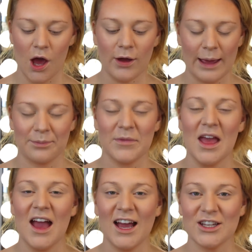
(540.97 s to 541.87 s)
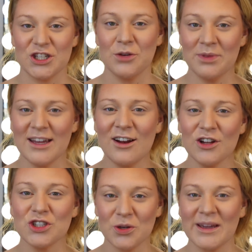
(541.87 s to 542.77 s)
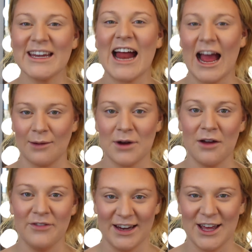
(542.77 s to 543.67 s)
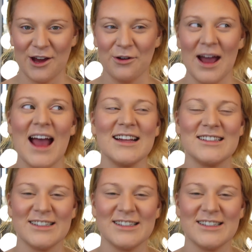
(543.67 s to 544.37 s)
Okay, I do plan on doing an eyebrow video at